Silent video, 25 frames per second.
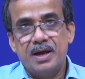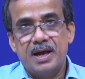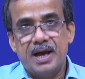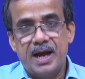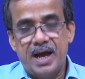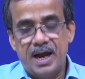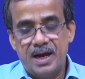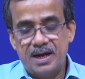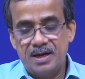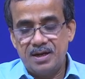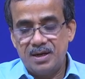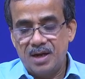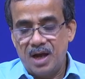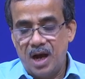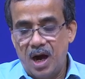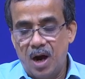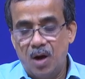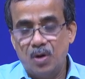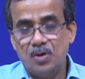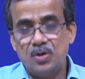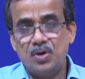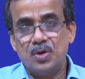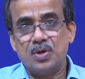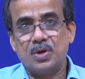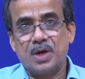and
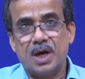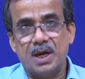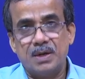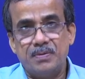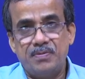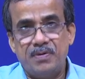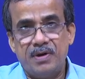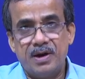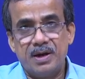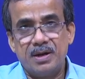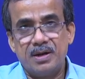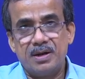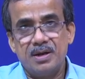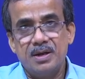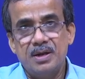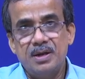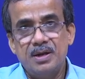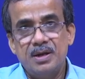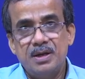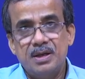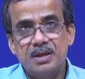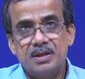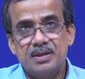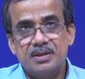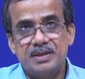how to convert
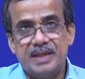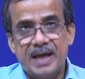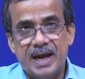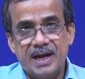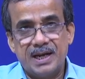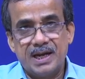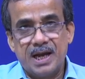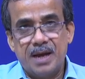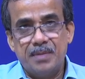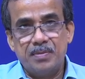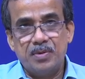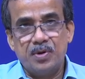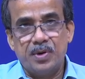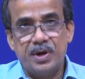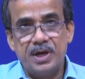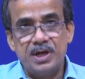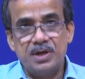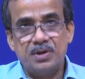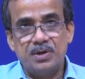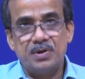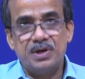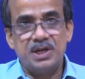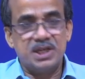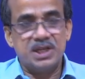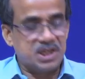that I am going
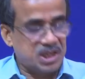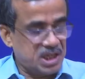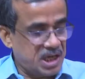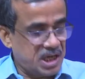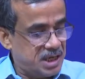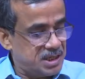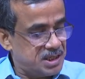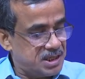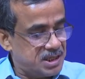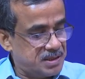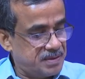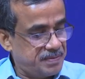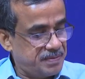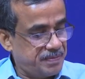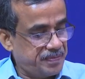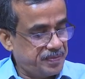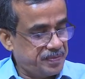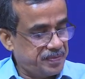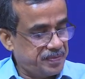to discuss.